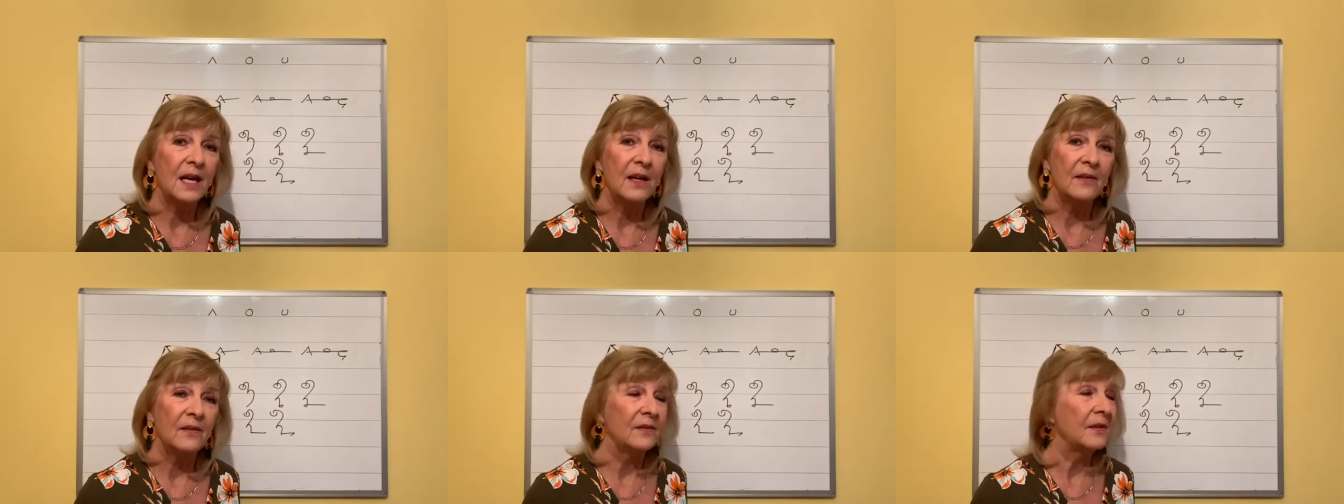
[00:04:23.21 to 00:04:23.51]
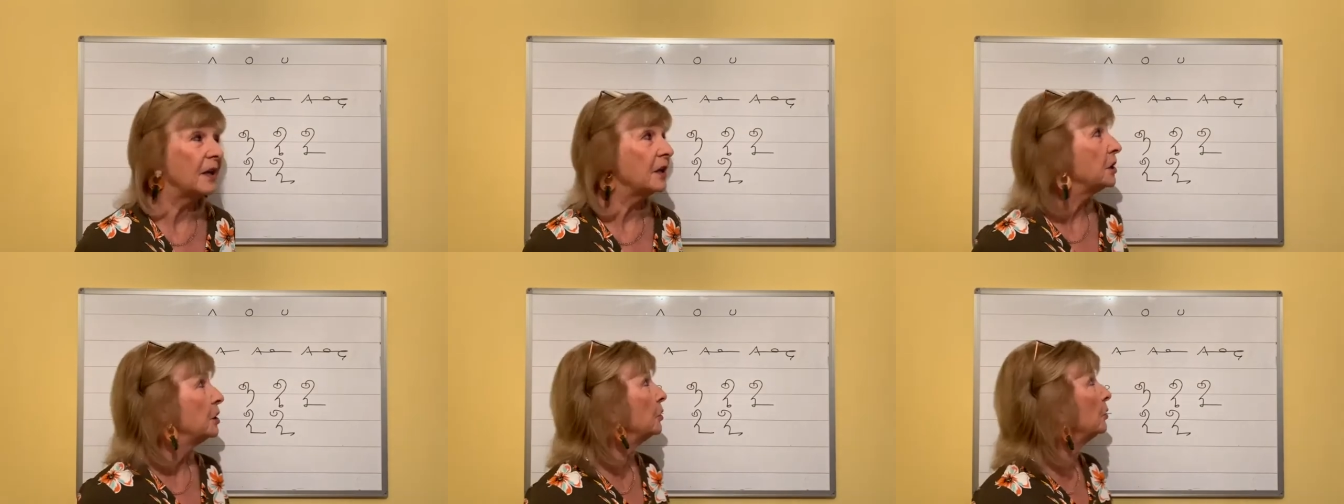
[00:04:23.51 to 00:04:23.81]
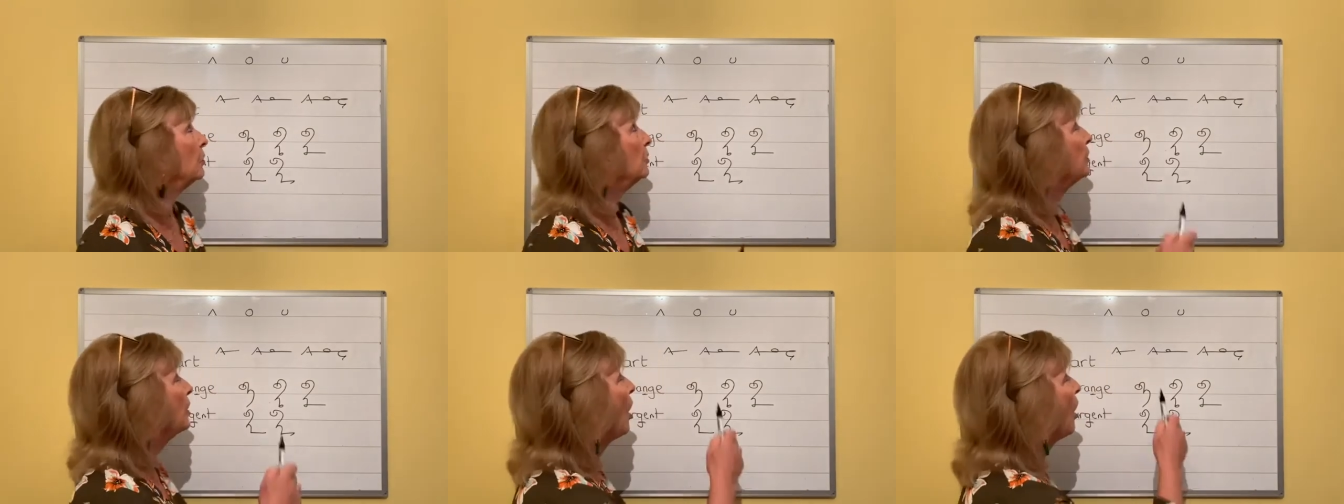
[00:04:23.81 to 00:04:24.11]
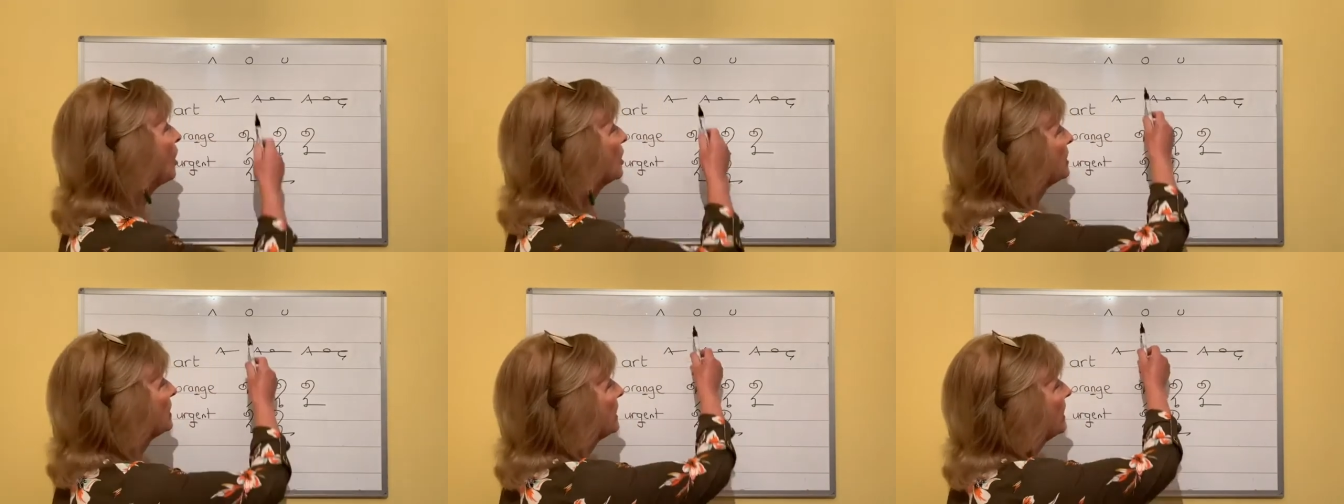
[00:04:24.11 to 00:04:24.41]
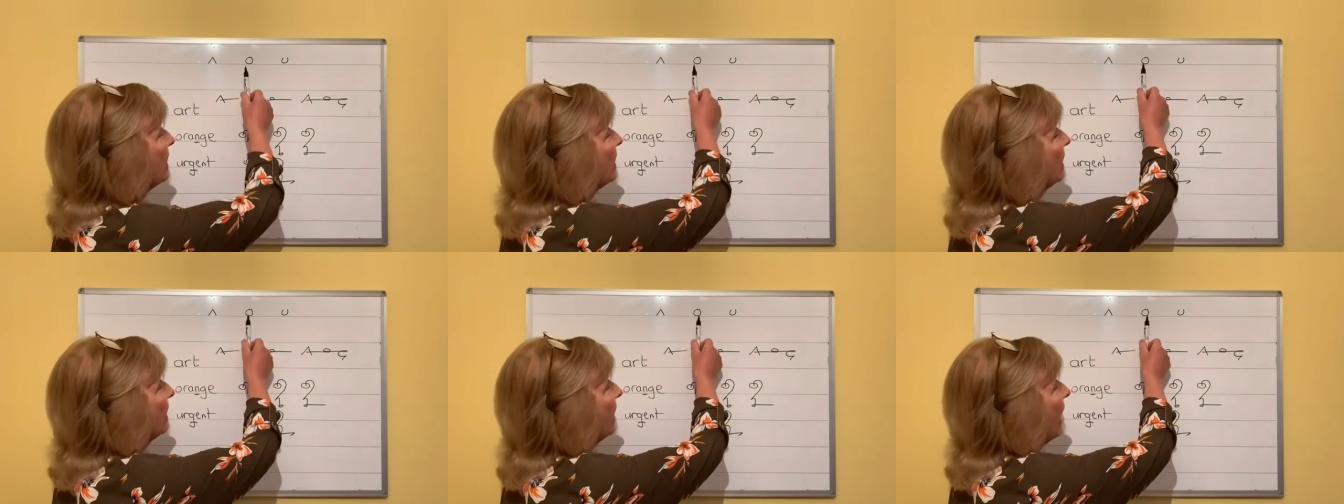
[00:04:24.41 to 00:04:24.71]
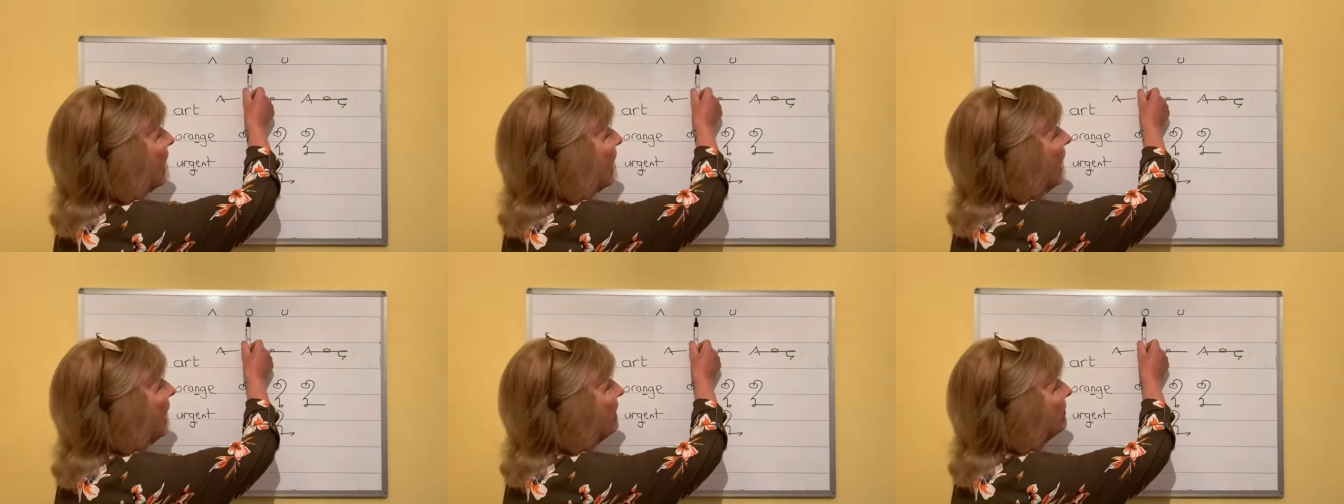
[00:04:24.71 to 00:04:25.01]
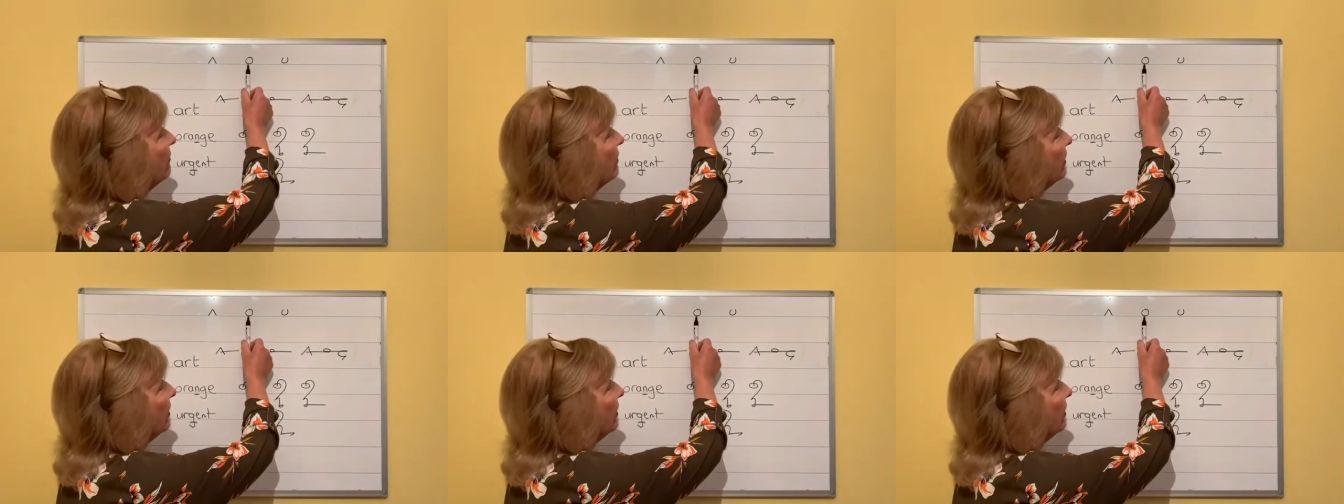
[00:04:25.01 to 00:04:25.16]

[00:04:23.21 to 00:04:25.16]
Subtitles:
that you'll not ever